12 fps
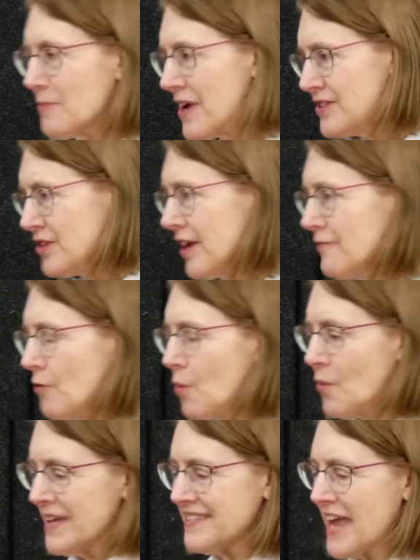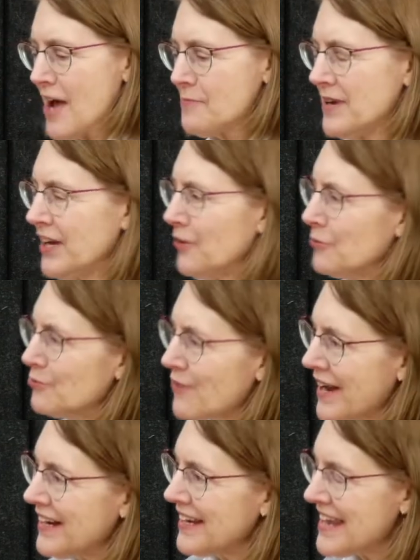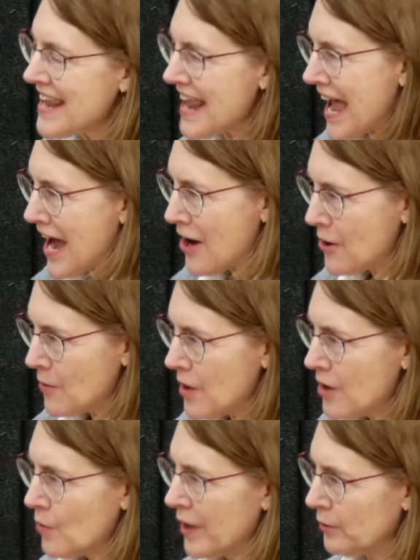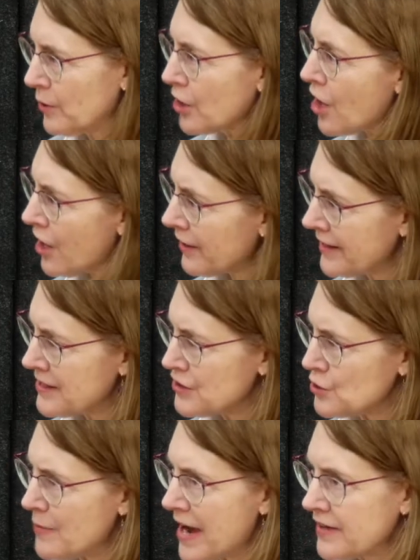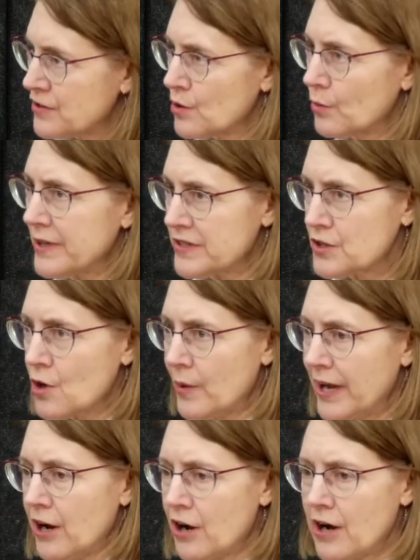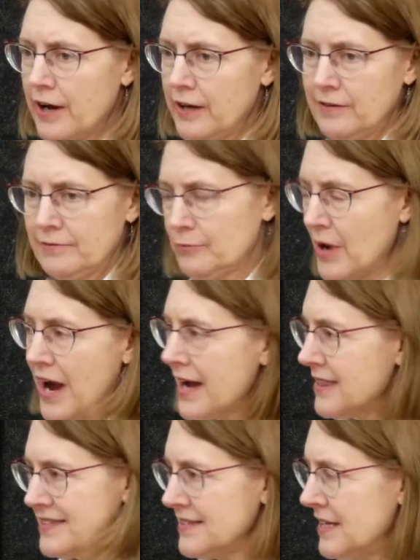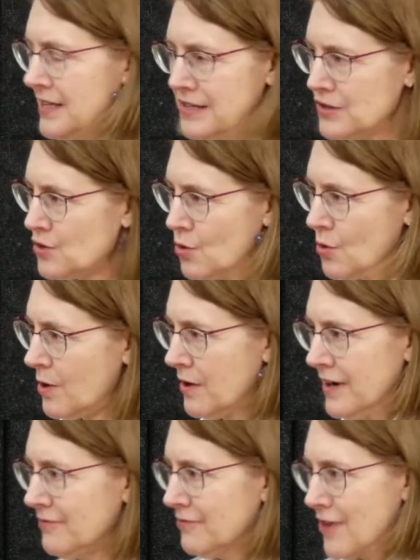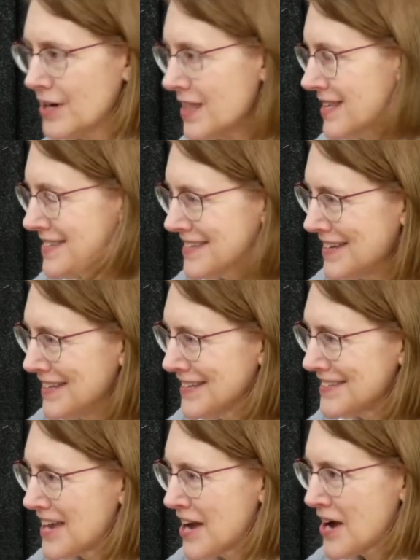Pastor Dave, what's happening right now when we're calling this new pastor? What's going on behind the scenes or in front of the scenes?